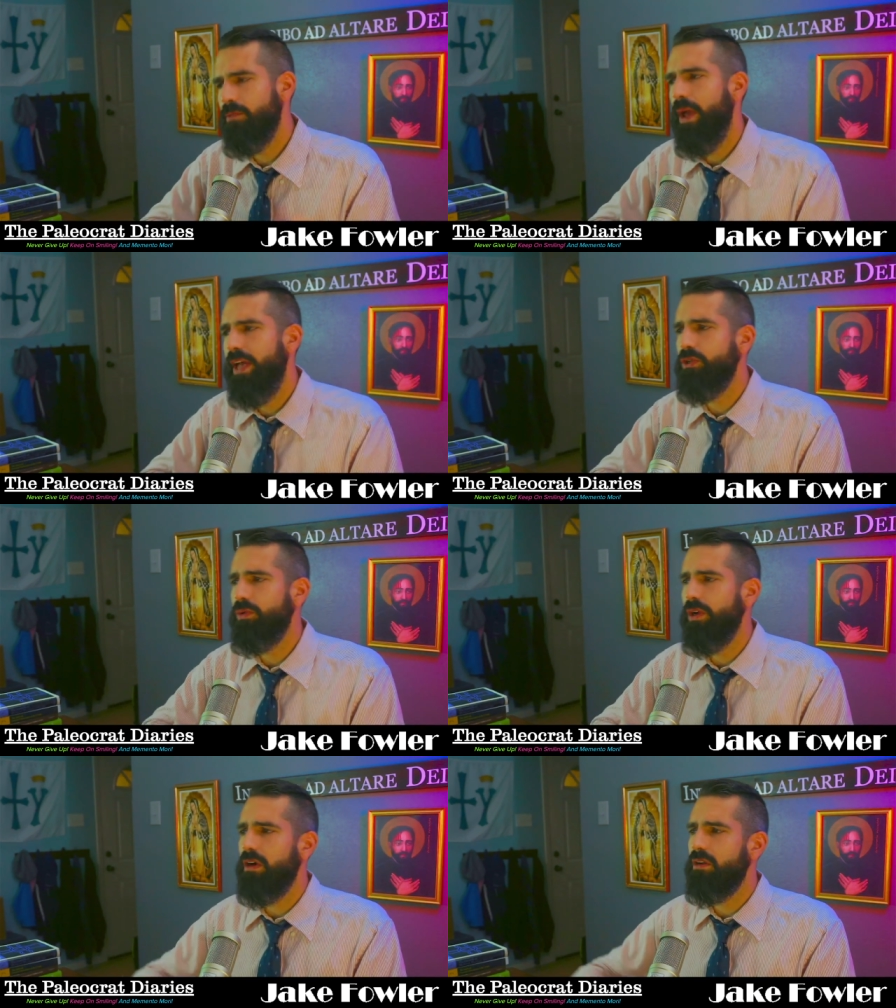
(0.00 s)

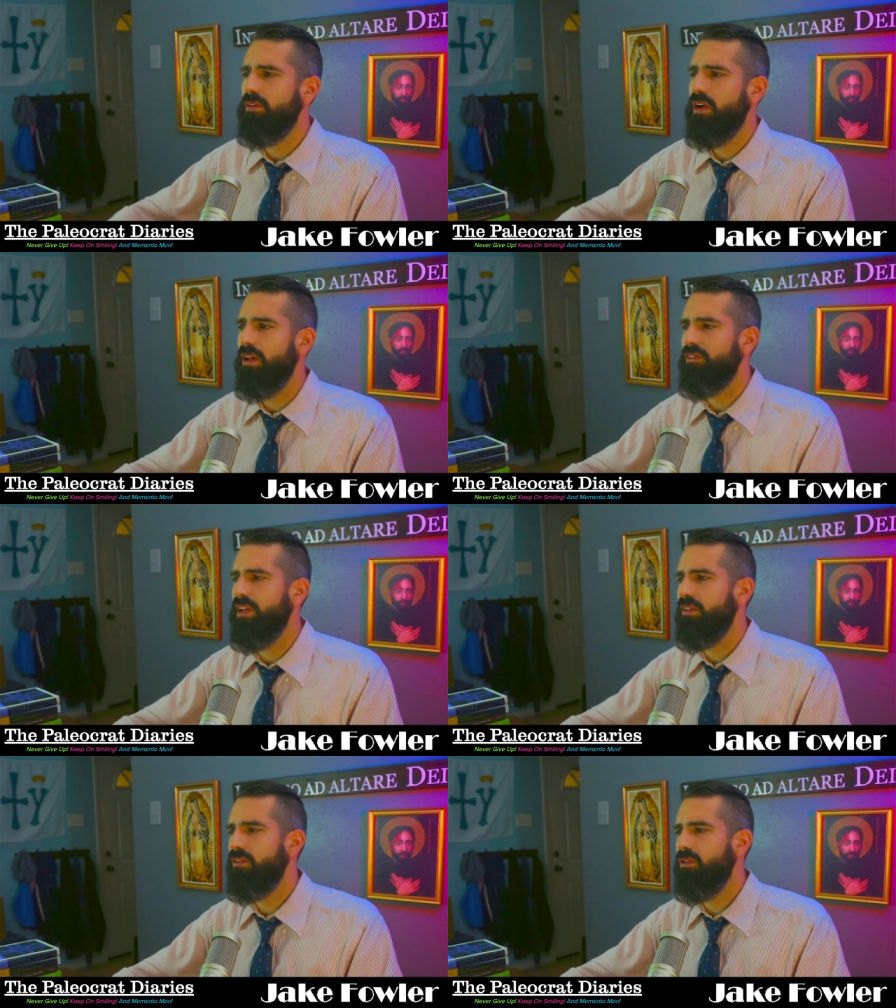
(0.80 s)
Patriarch of
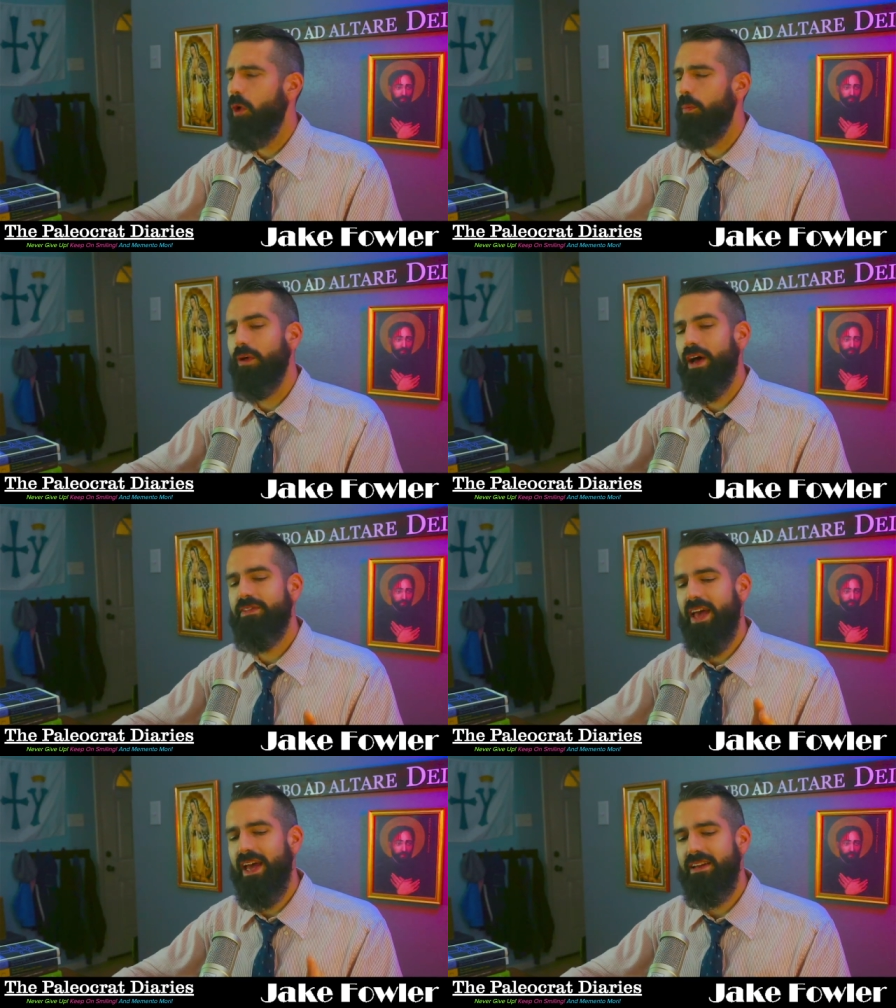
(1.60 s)
Constantinople. And
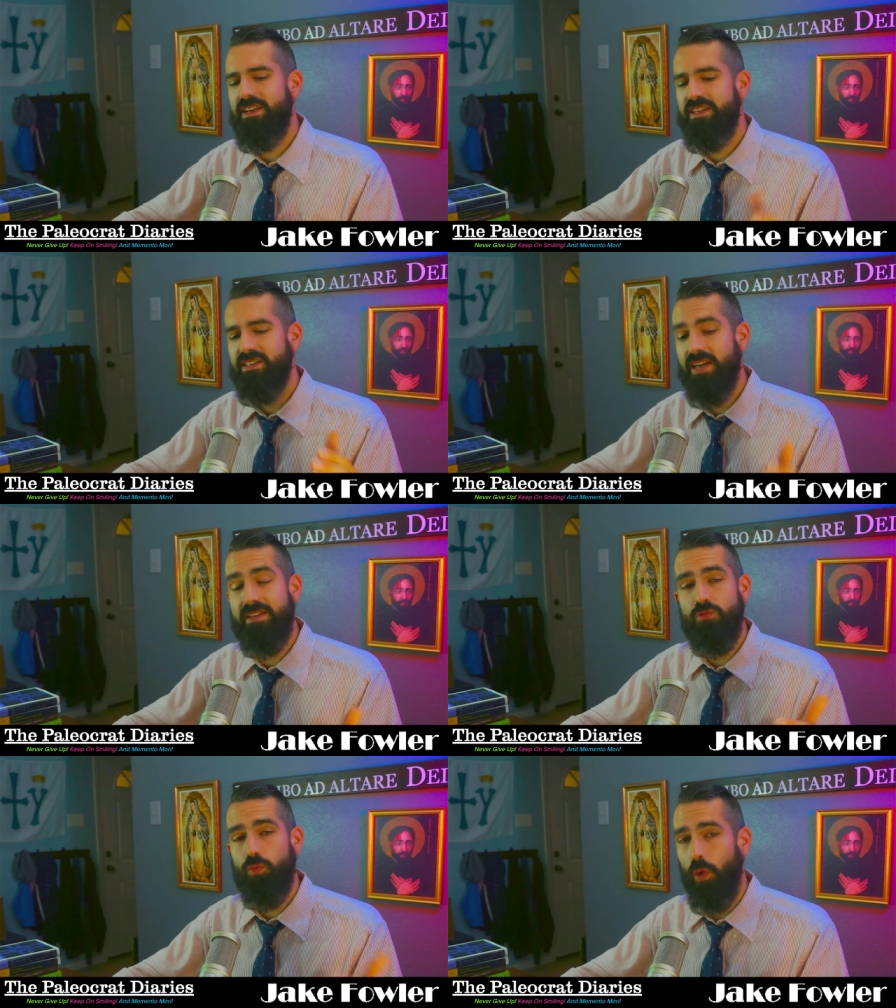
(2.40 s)
then he
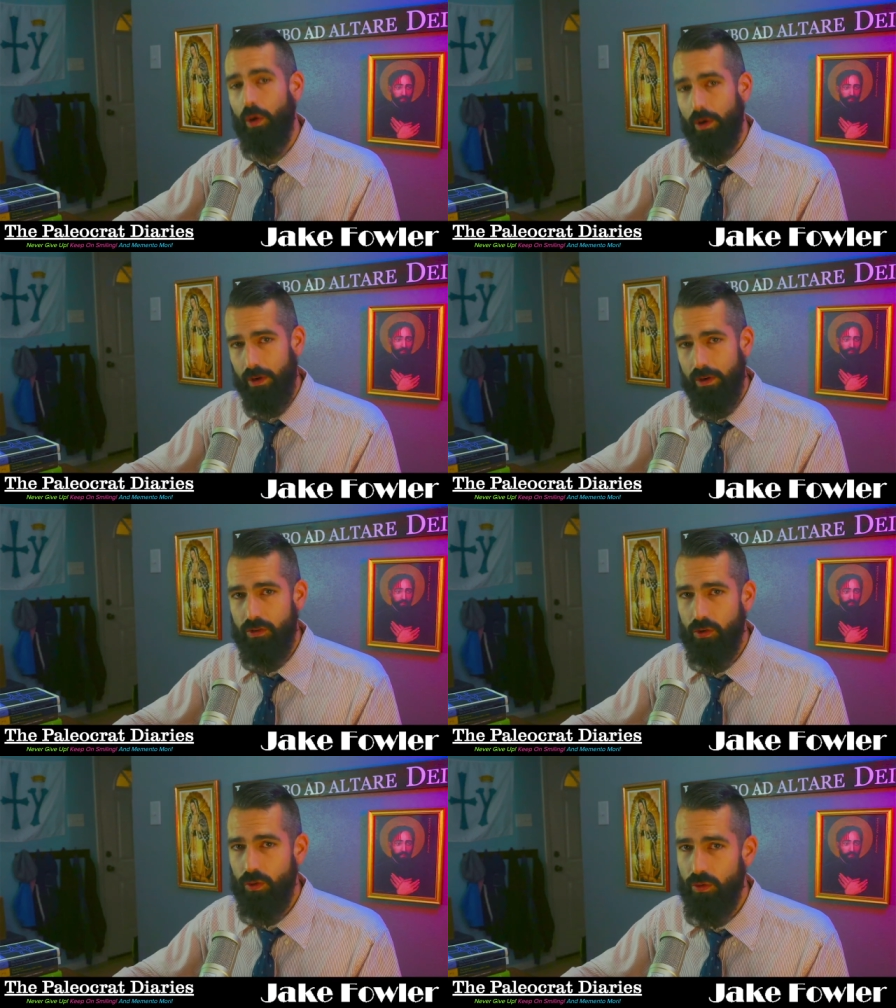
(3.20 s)
sends word
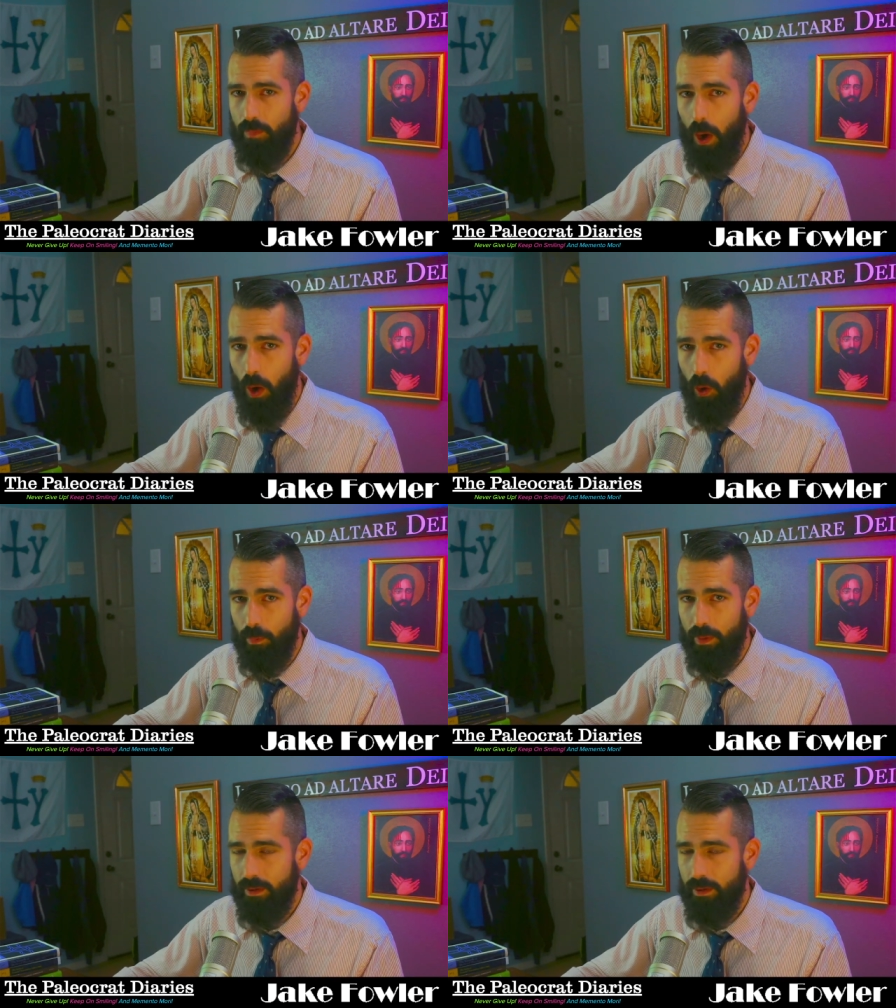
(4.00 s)
to the Pope